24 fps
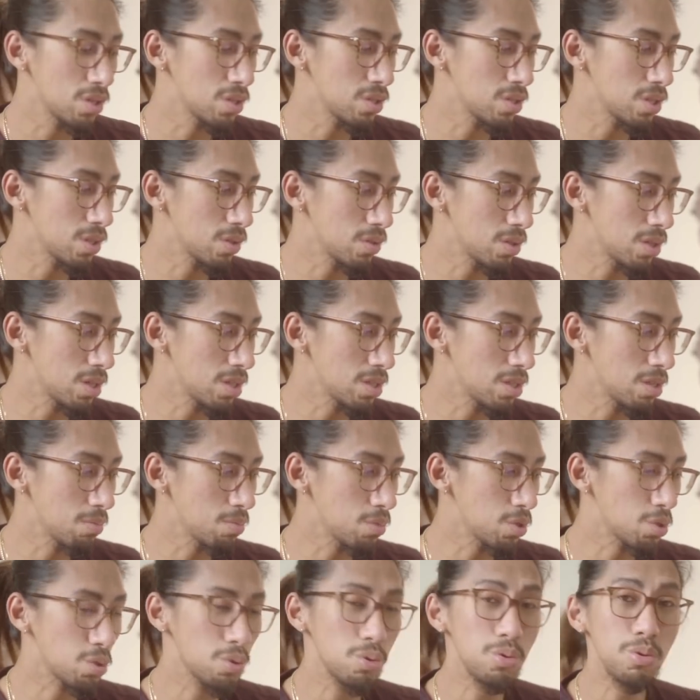so there's
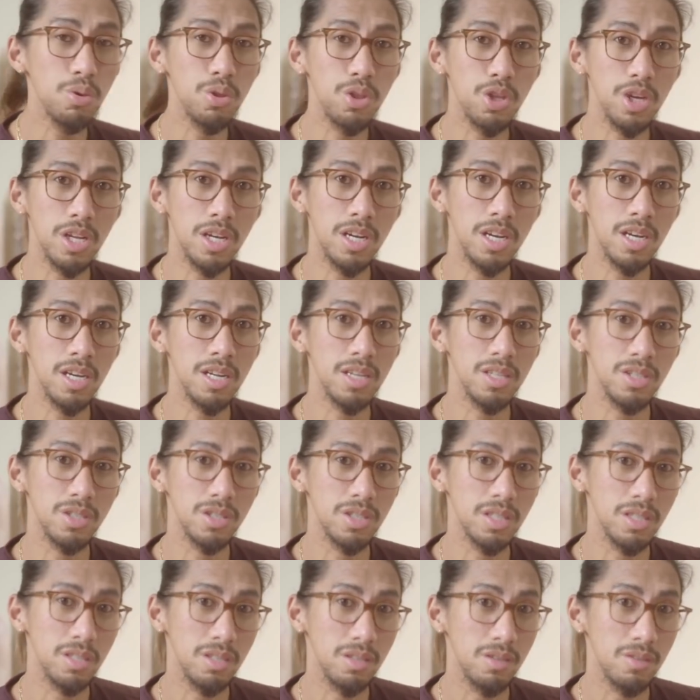some truth and
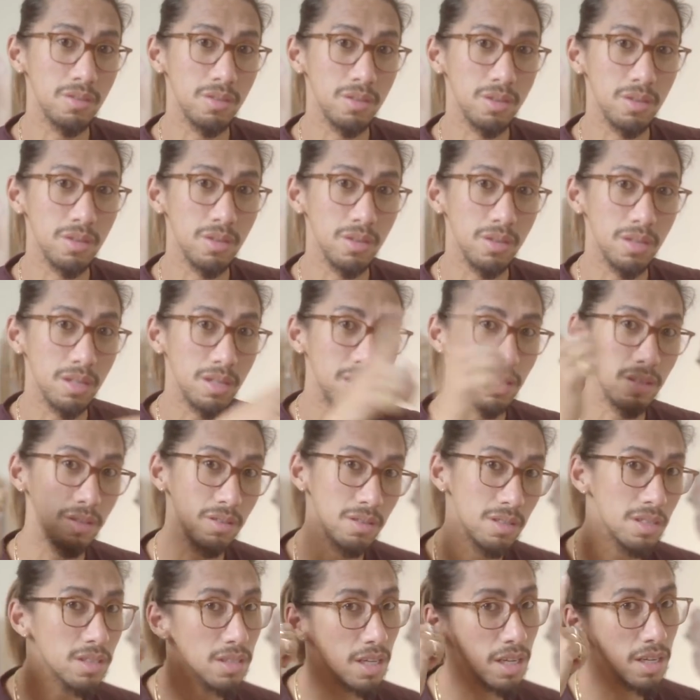knowledge that you're
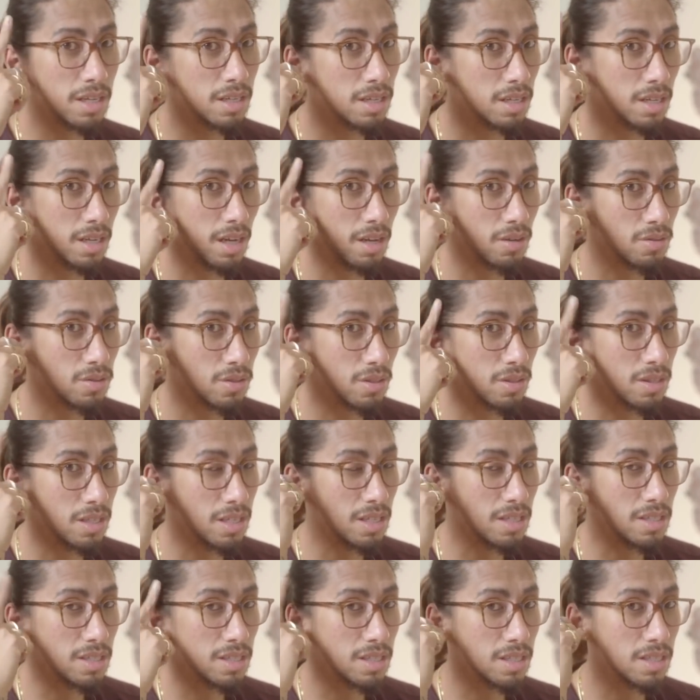understanding now. So
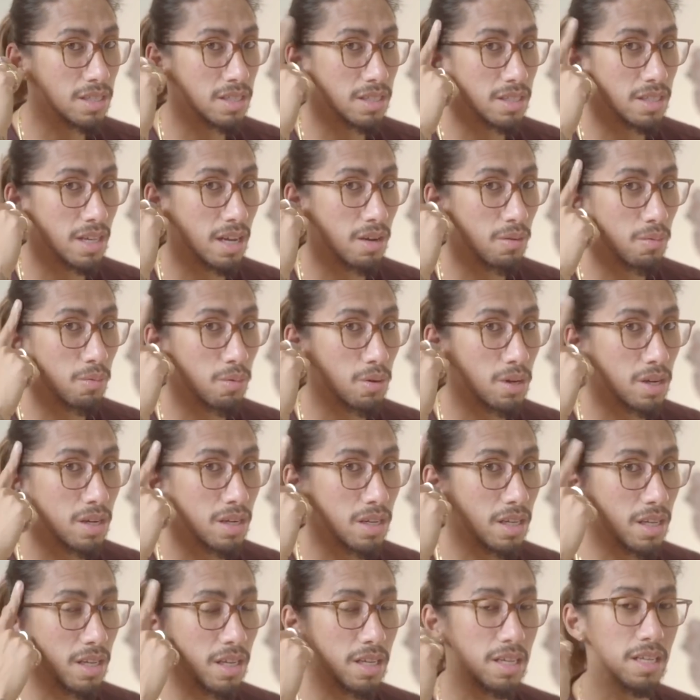this is now
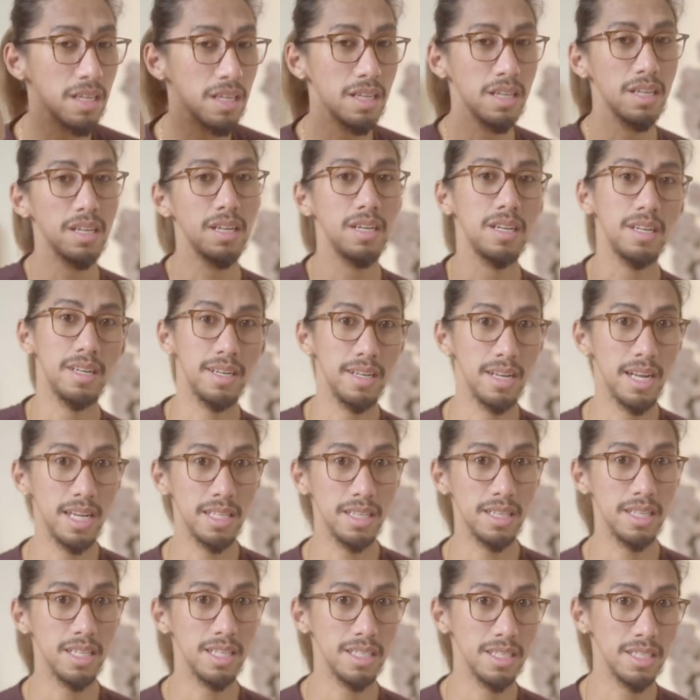working,
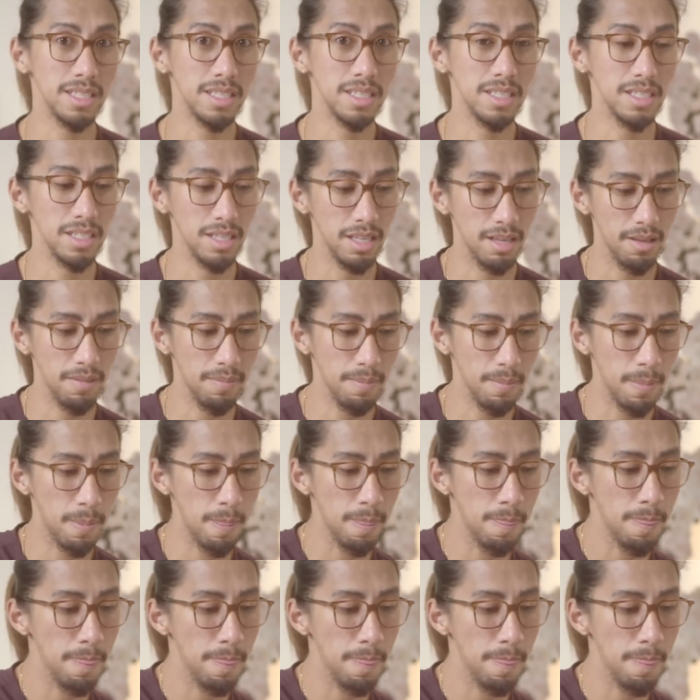not this. Because